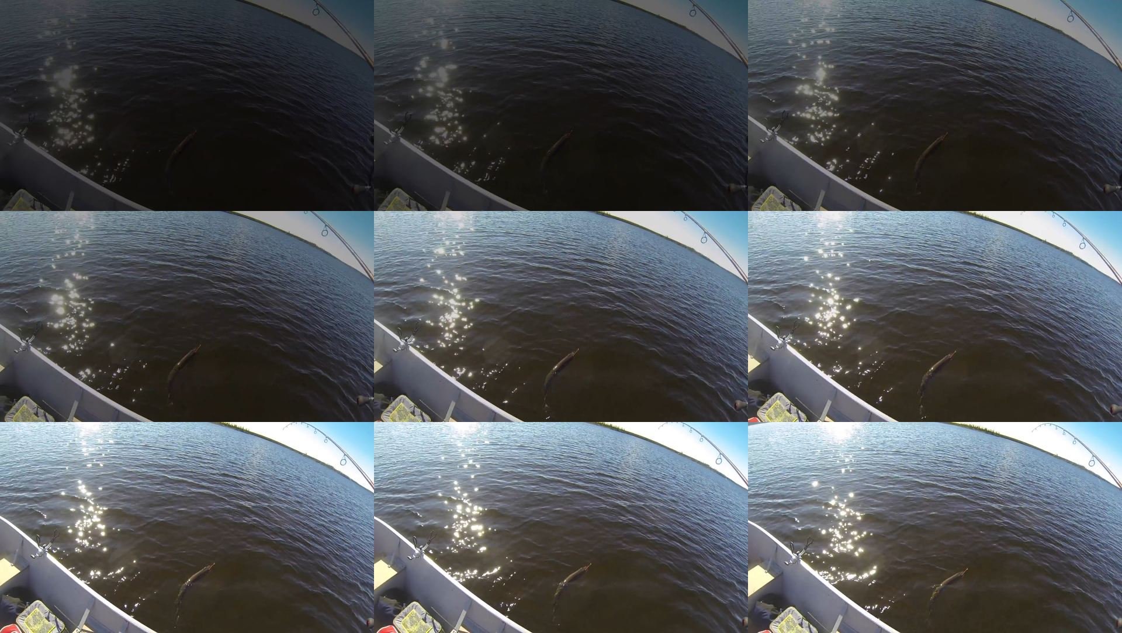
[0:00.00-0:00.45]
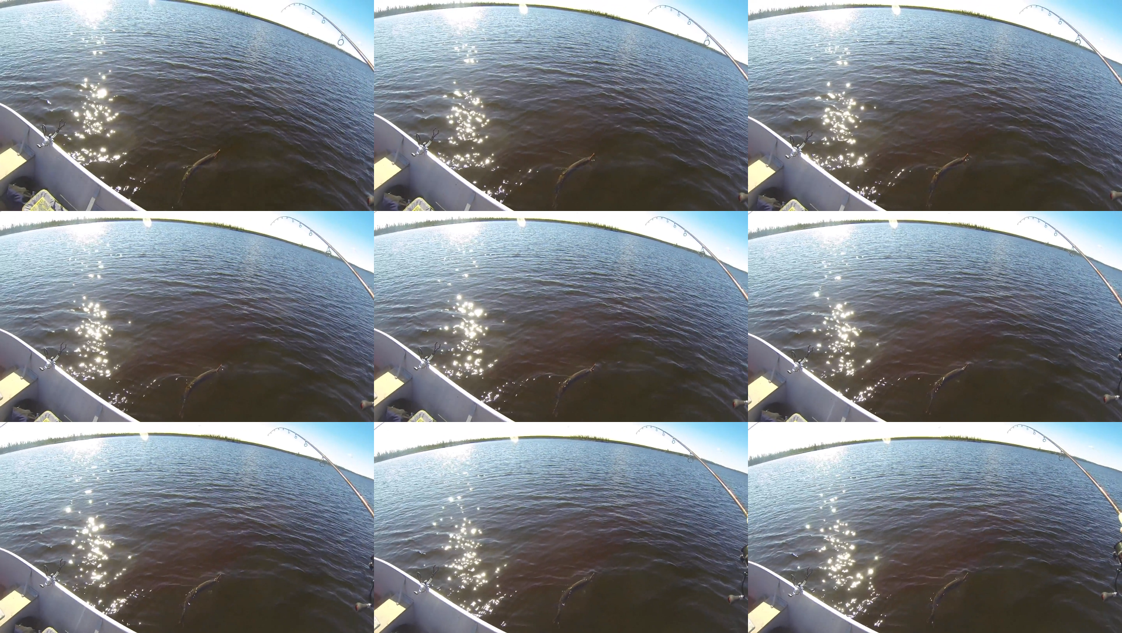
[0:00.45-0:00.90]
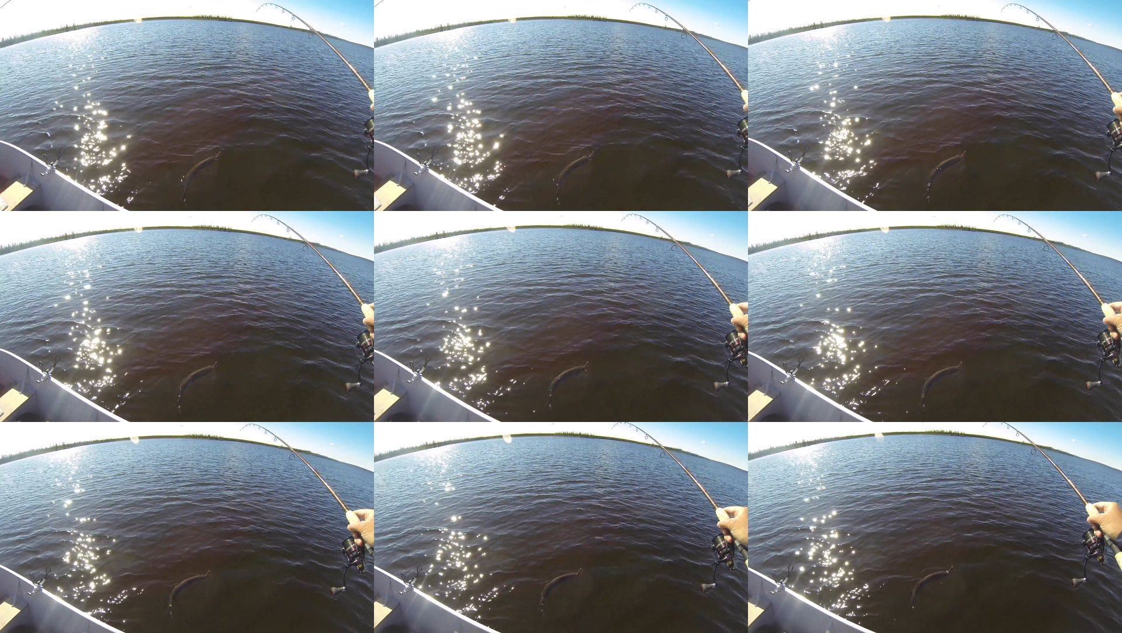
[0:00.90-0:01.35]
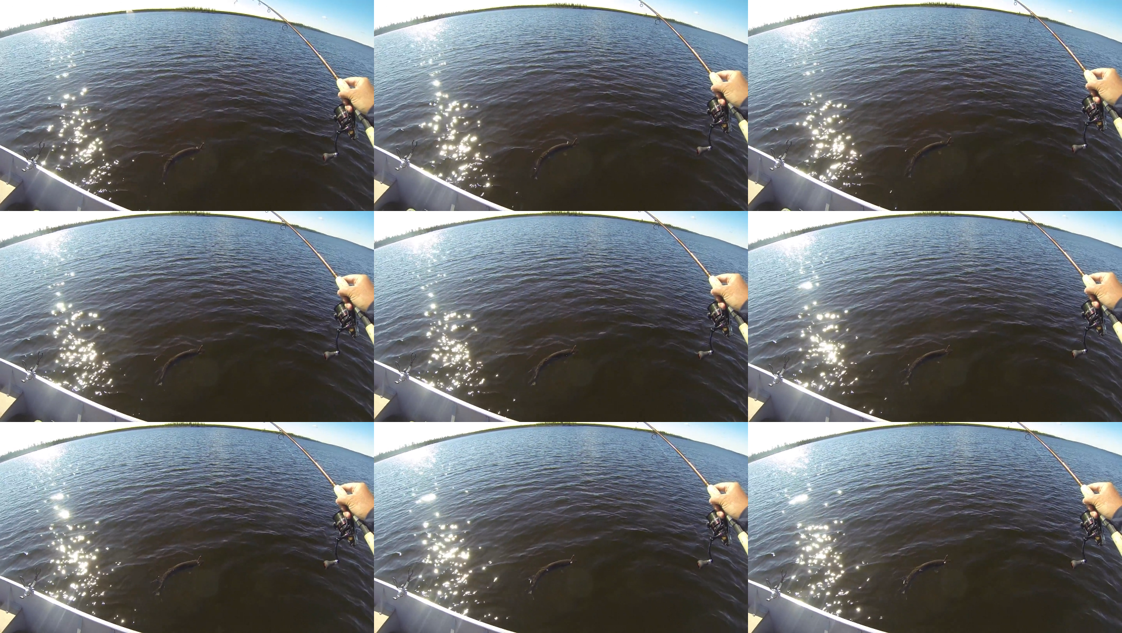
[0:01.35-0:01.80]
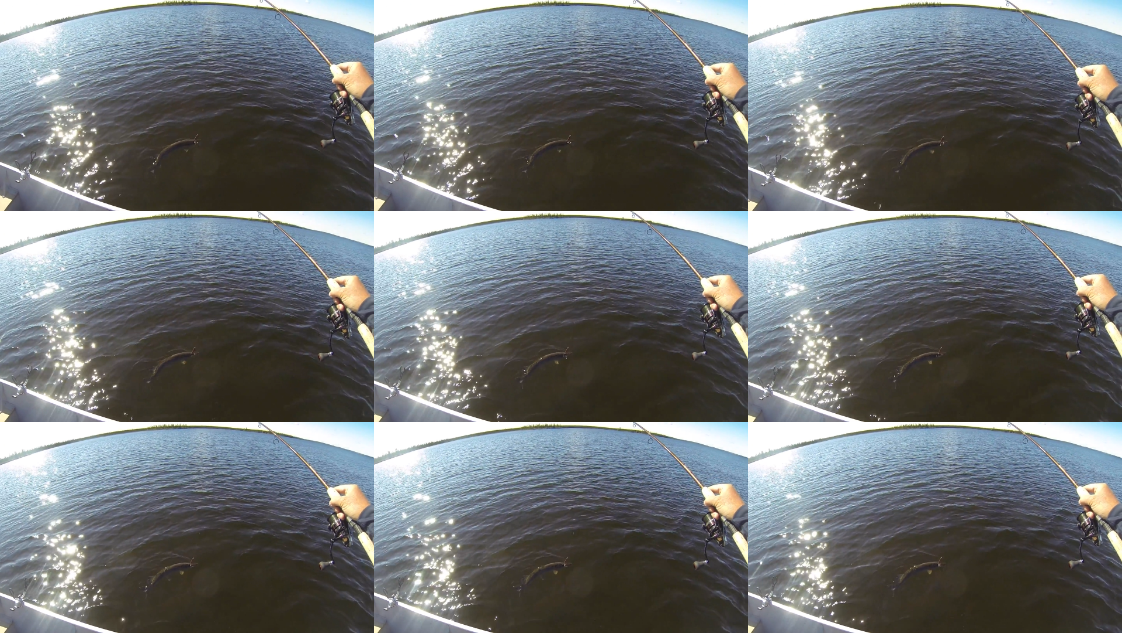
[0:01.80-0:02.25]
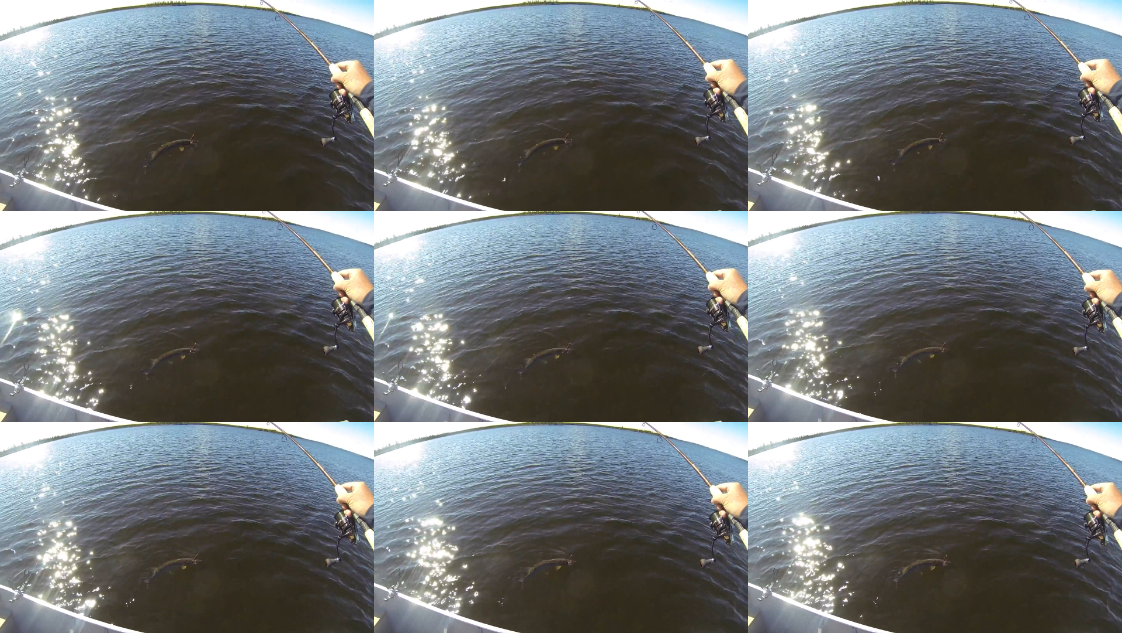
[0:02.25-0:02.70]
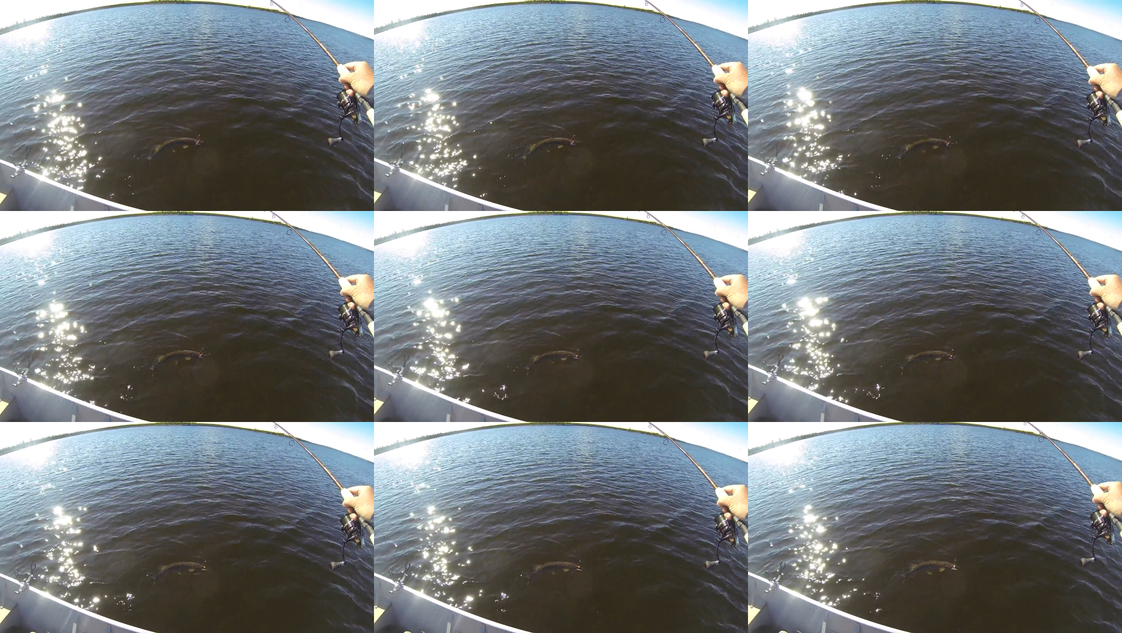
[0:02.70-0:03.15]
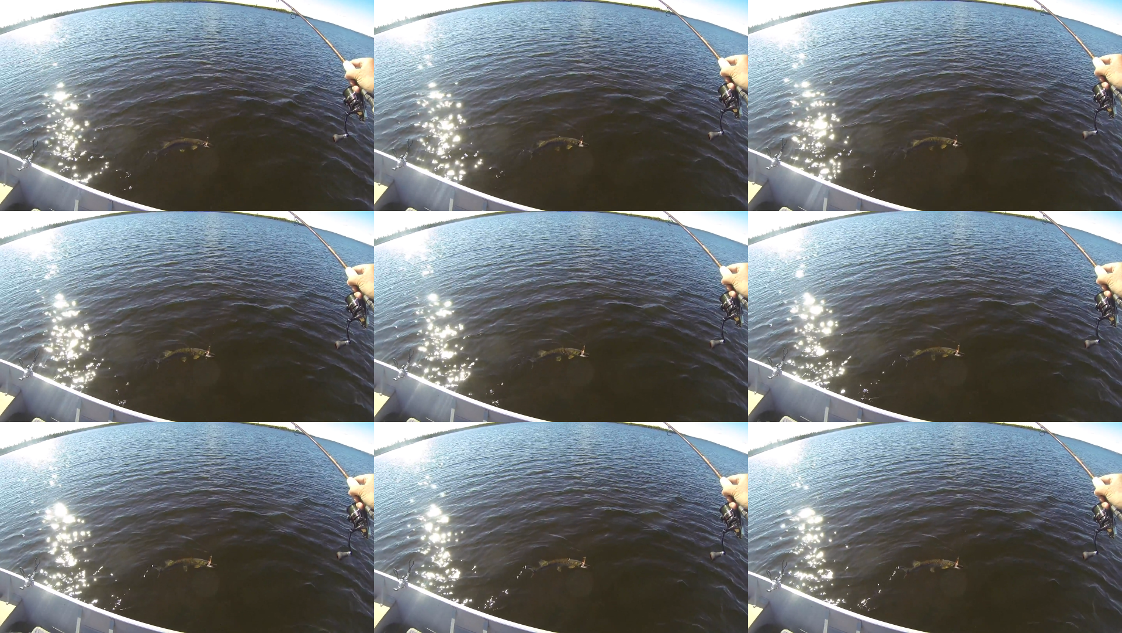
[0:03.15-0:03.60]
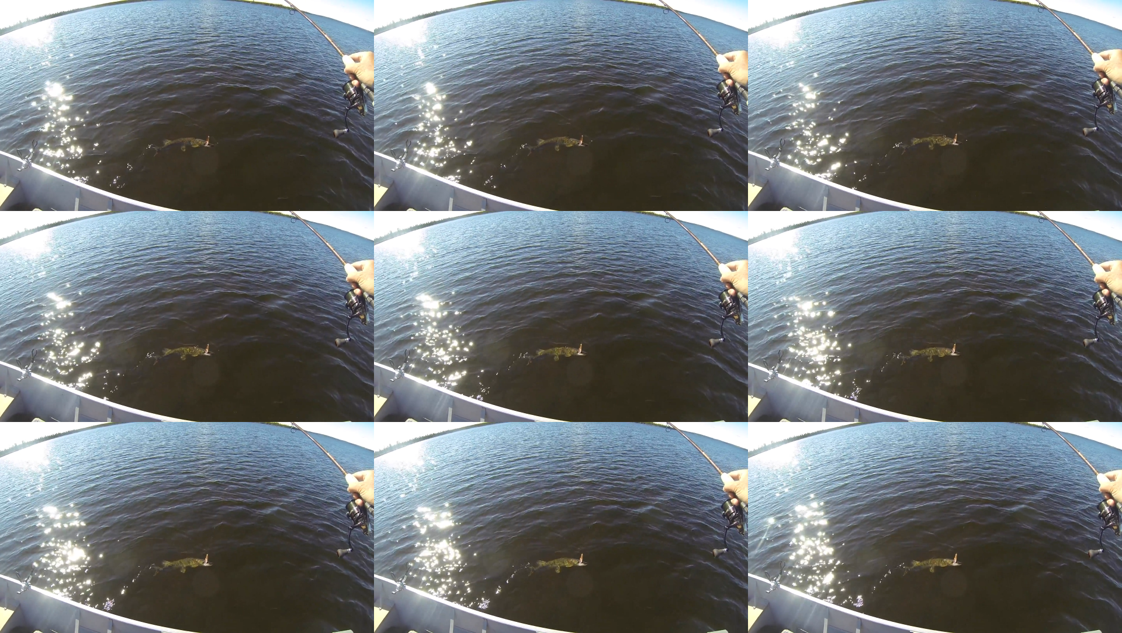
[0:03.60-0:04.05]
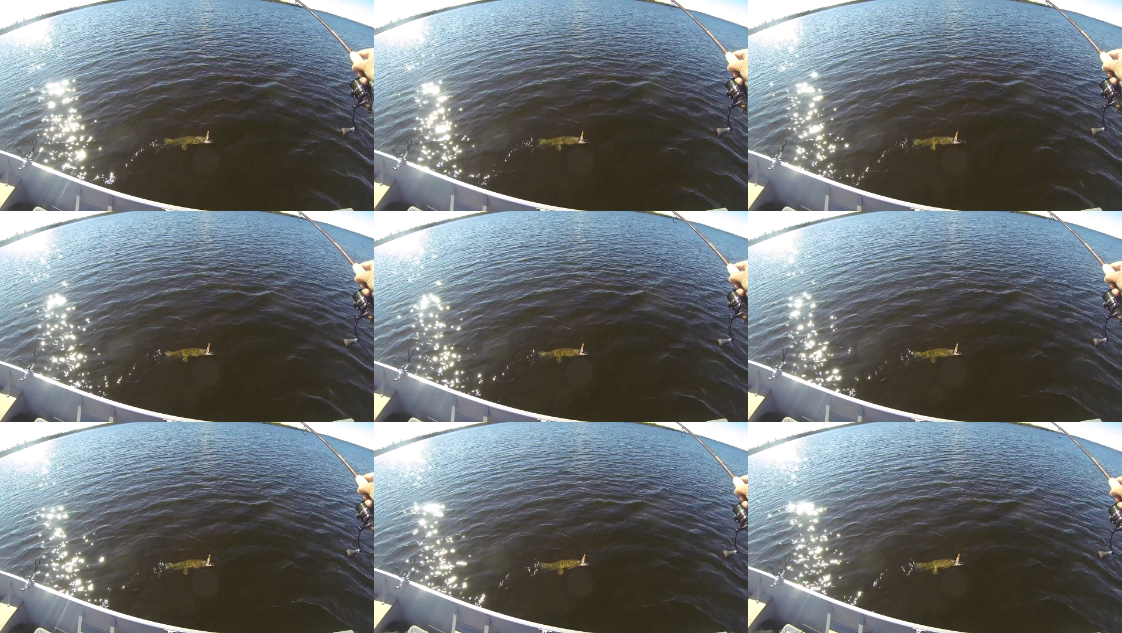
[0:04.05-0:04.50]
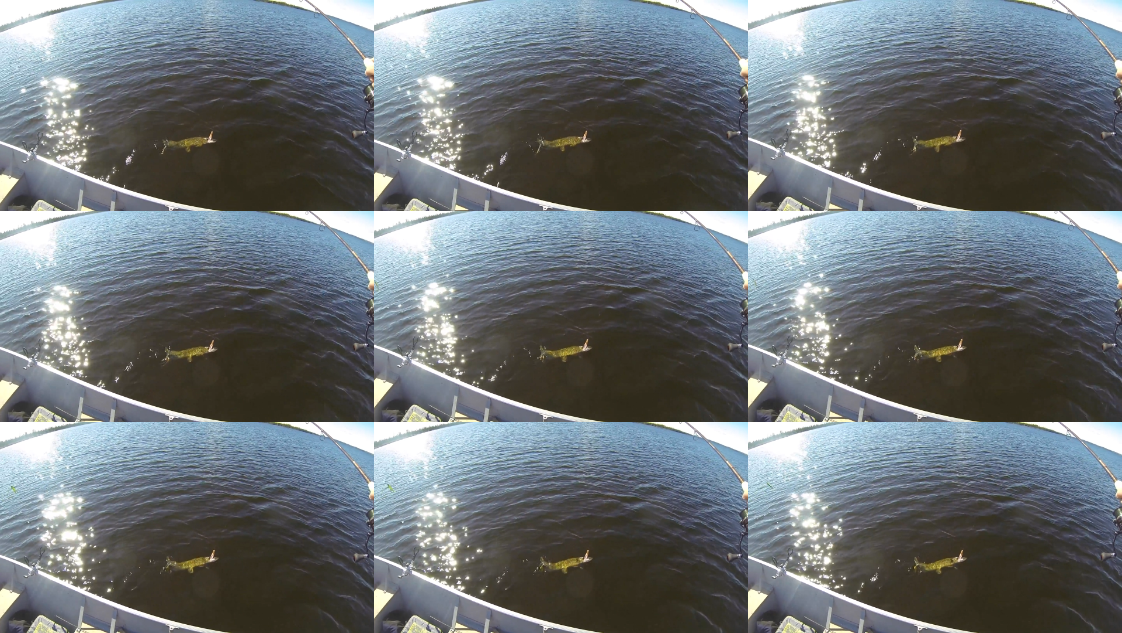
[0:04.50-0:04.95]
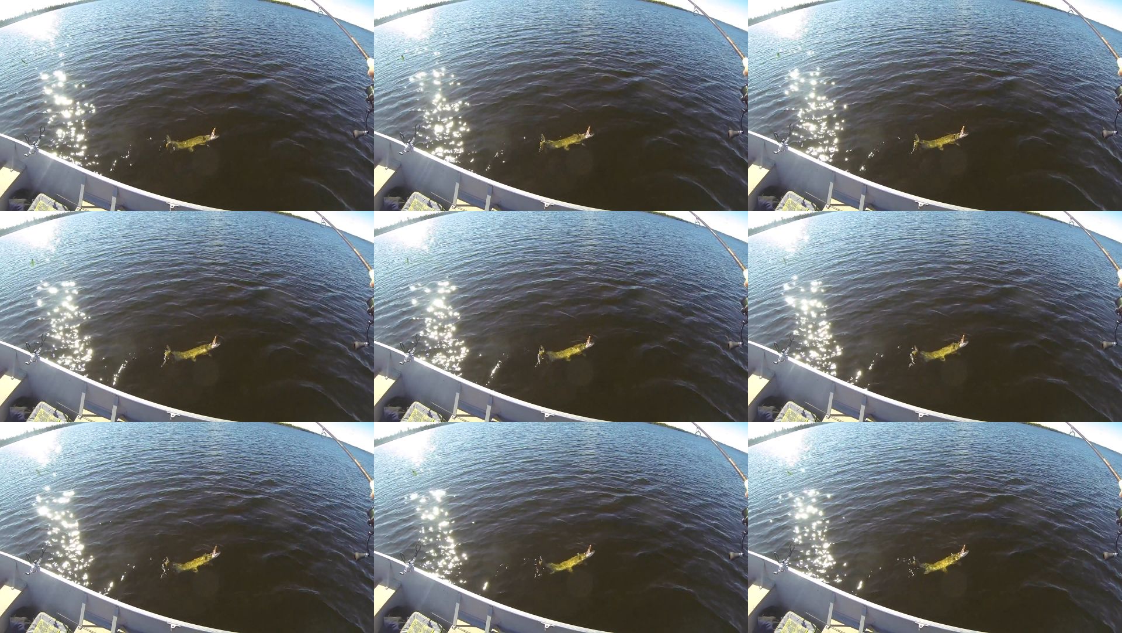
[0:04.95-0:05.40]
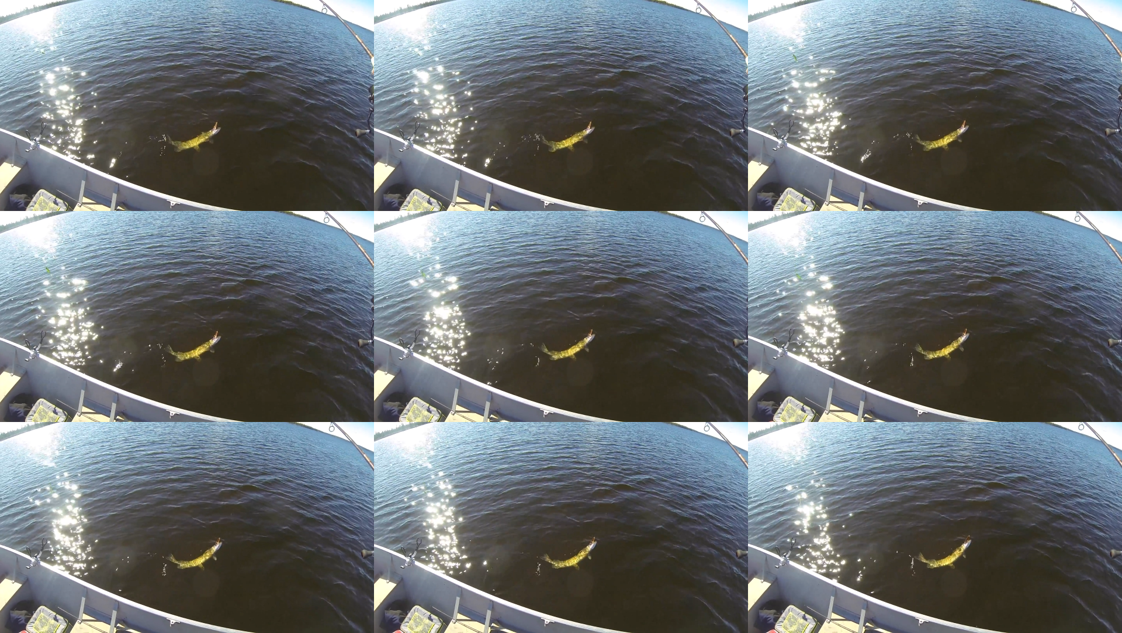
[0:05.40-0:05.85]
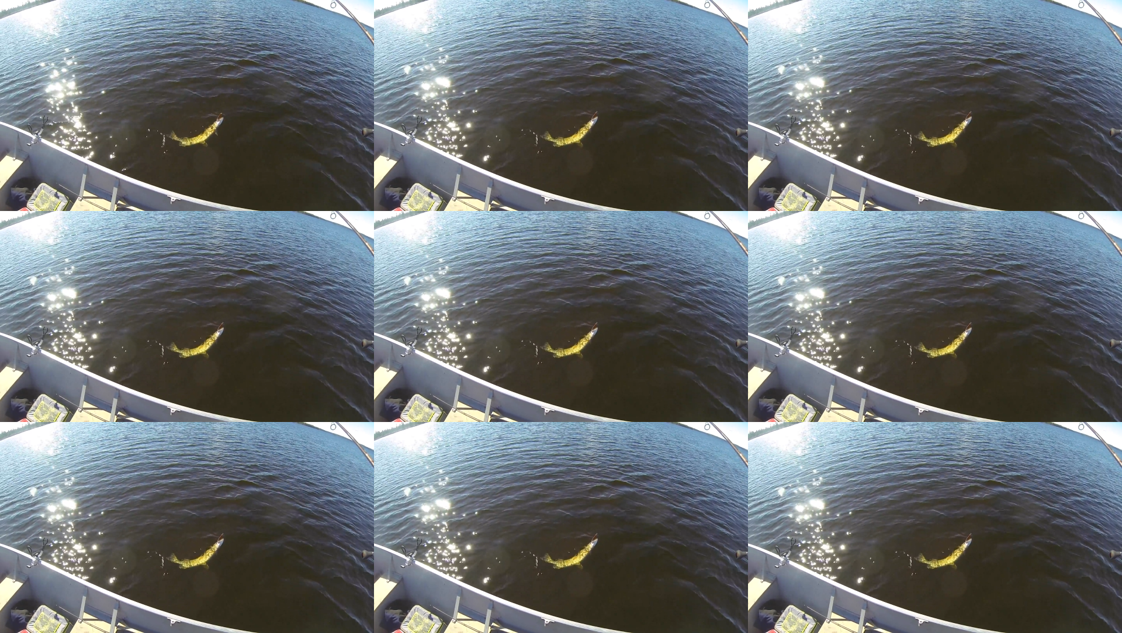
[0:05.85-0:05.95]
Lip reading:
(no speaker visible)